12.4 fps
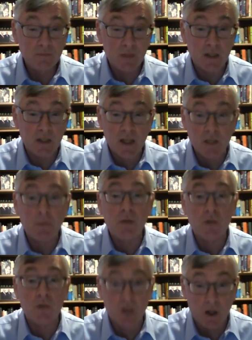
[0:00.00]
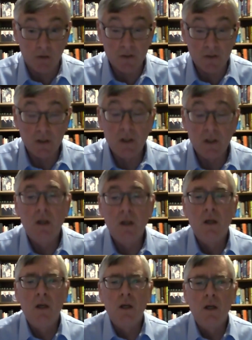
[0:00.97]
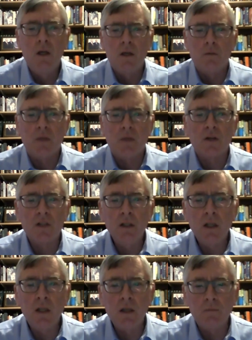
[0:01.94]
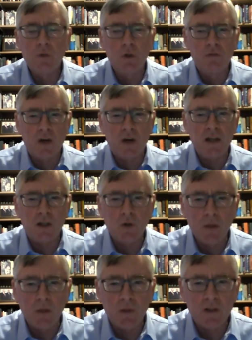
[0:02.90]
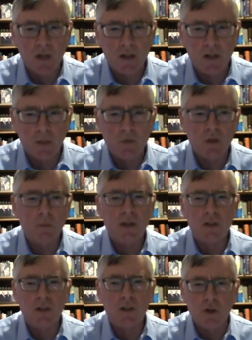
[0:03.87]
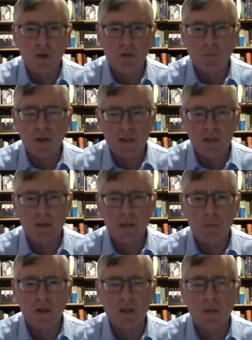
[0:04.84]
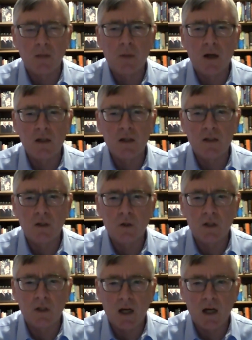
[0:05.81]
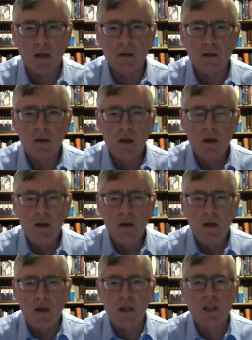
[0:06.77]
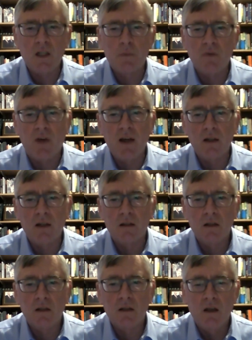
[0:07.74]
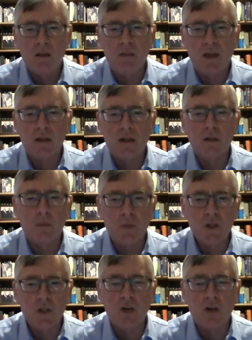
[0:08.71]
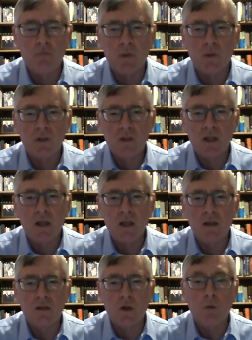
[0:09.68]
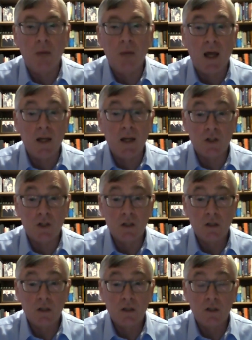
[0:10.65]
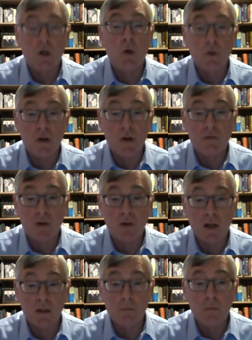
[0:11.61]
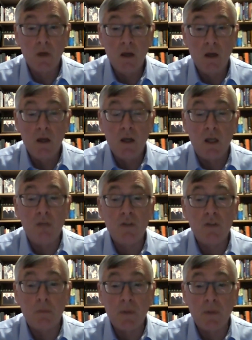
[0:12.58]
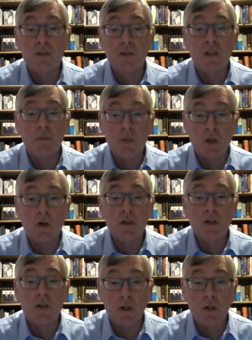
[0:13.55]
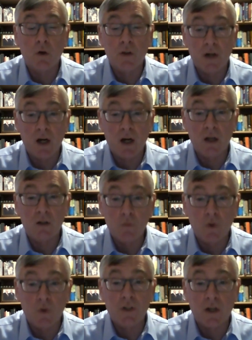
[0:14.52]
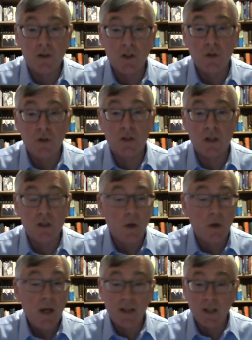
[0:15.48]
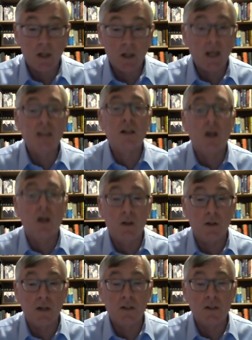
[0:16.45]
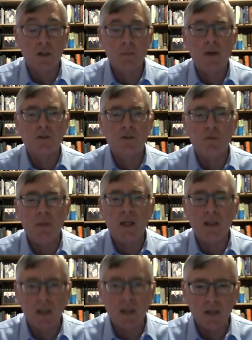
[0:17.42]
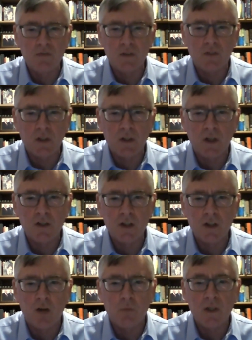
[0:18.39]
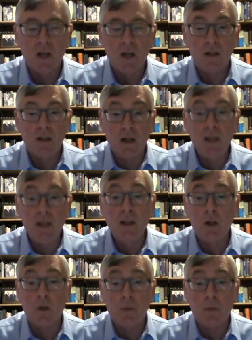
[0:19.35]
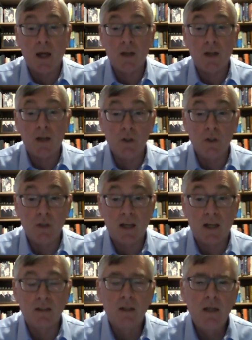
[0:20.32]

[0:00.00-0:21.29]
It hasn't been resolved, because in the Good Friday Agreement signed up to by the two governments the political parties in Northern Ireland, it is provided that the British government is obliged to hold a referendum if it appears that a majority in Northern Ireland want Irish unity. So it's not like Scotland. It's not a matter of being in the gift of the London government. They're legally obliged to do that.